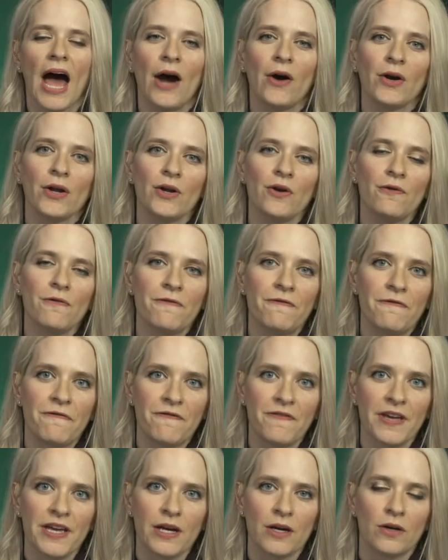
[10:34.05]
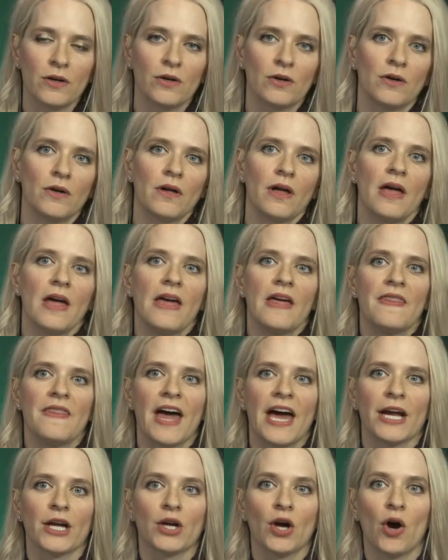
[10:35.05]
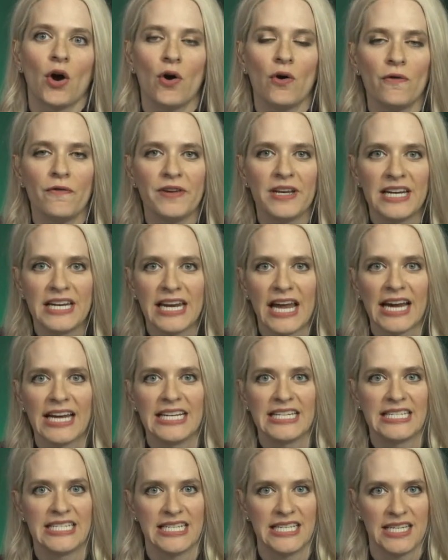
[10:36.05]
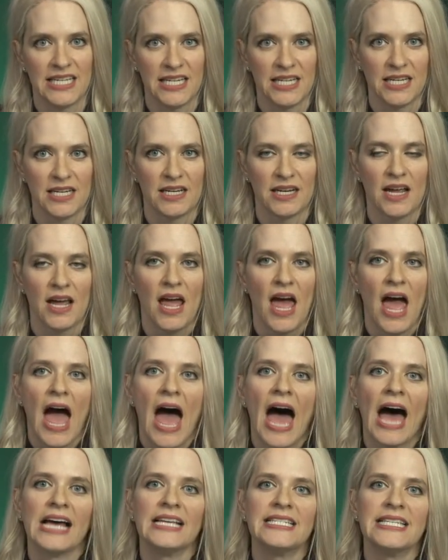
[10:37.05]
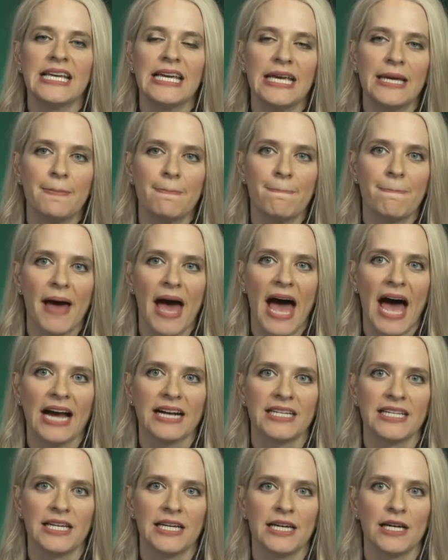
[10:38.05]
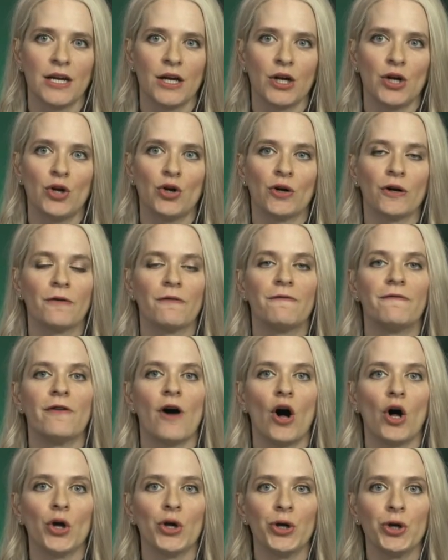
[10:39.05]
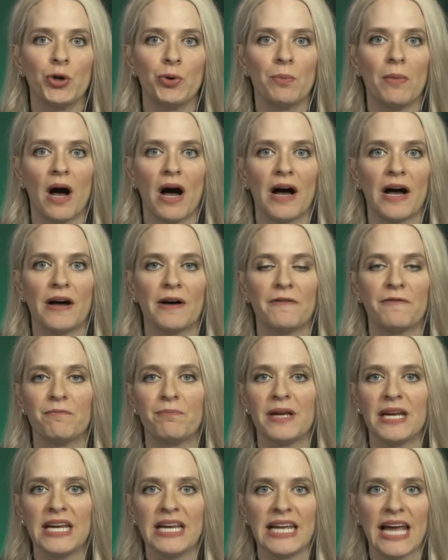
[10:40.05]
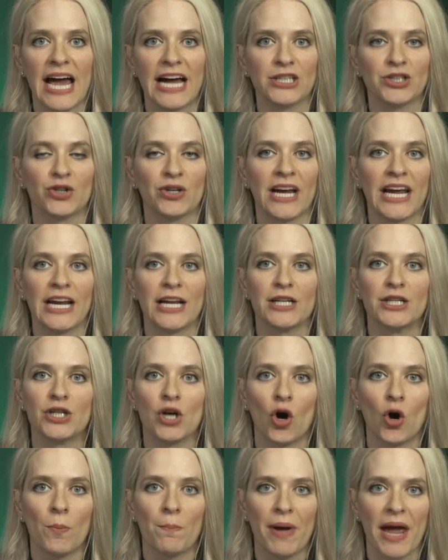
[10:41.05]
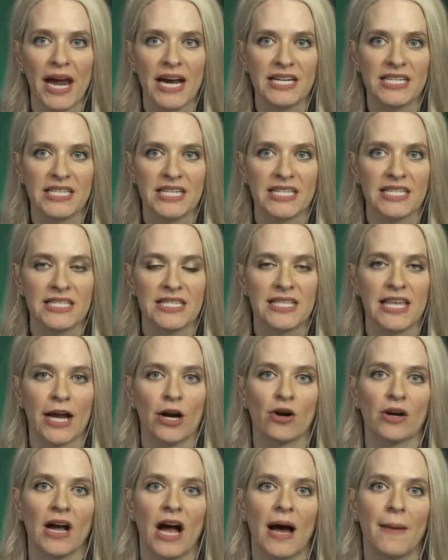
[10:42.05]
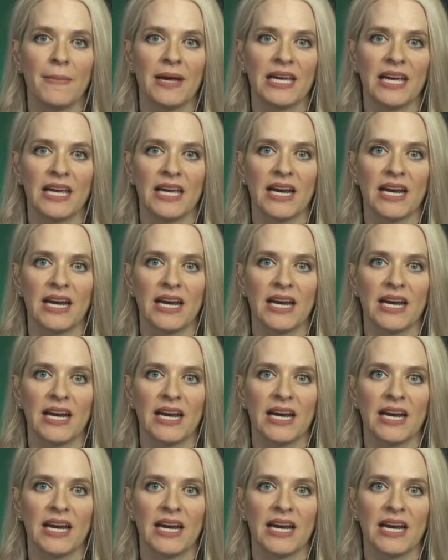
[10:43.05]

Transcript: do you feel that COVID-19 has impacted your volume of pediatric and adult patients that are coming in